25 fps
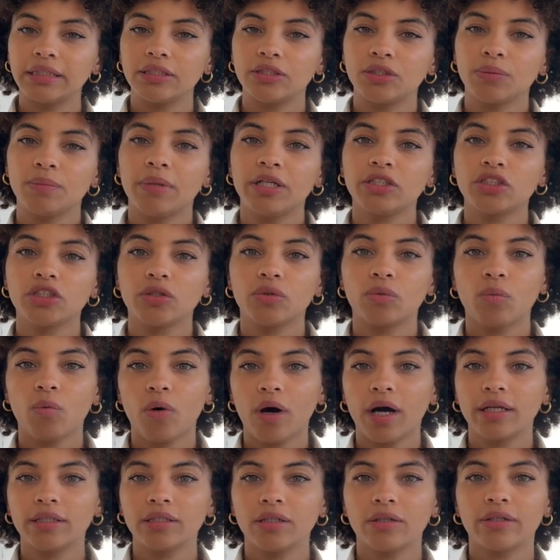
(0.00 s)
to mention
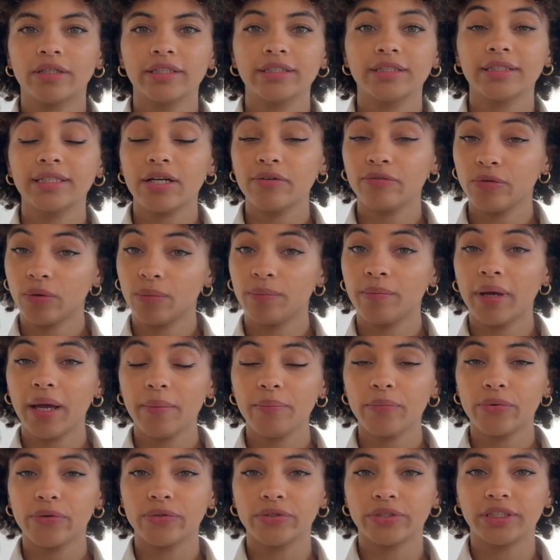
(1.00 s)
one or several
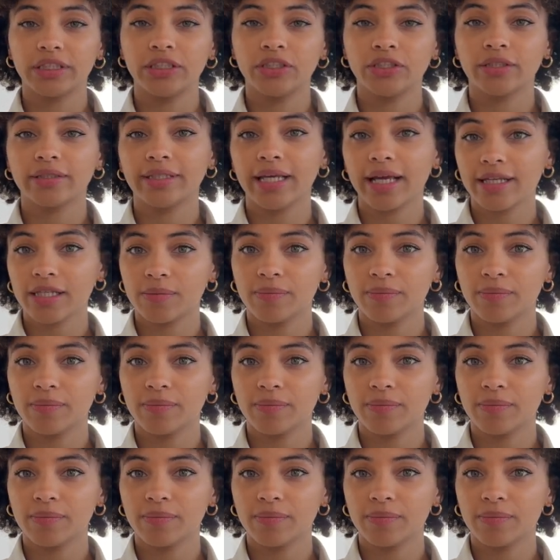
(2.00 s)
members in your text